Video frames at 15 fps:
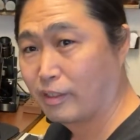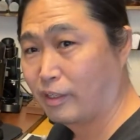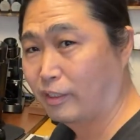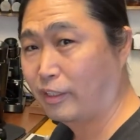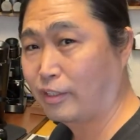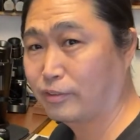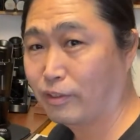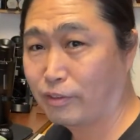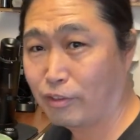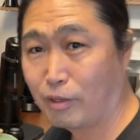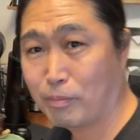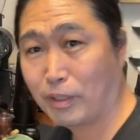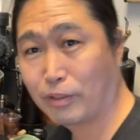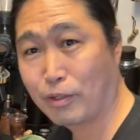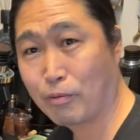That's the thing
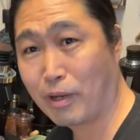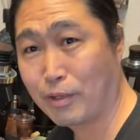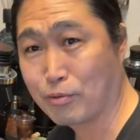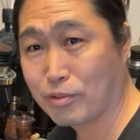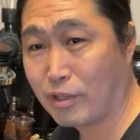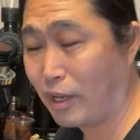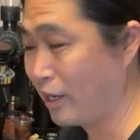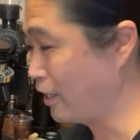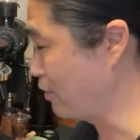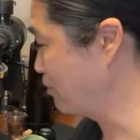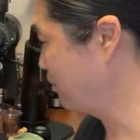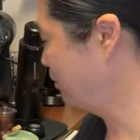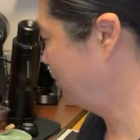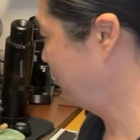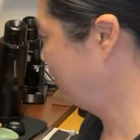about the grind size.
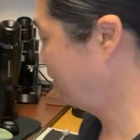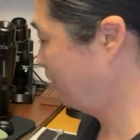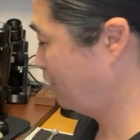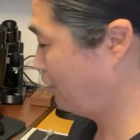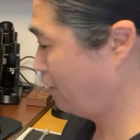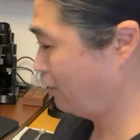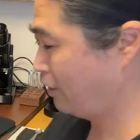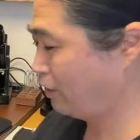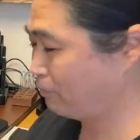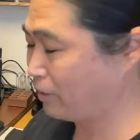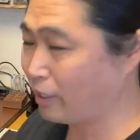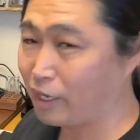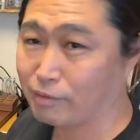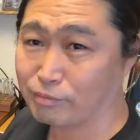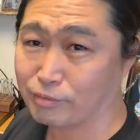I mean,
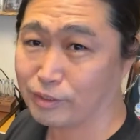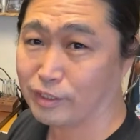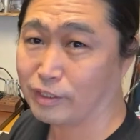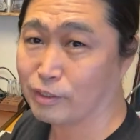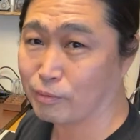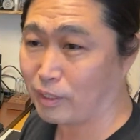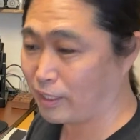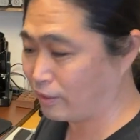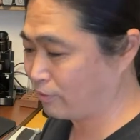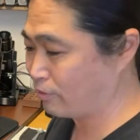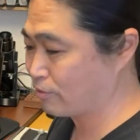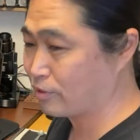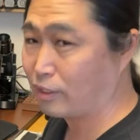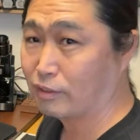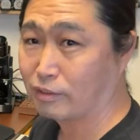every
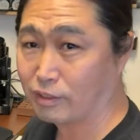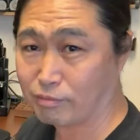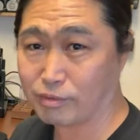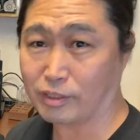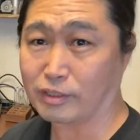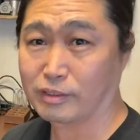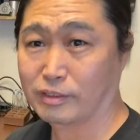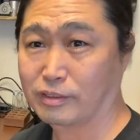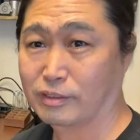grinders are different.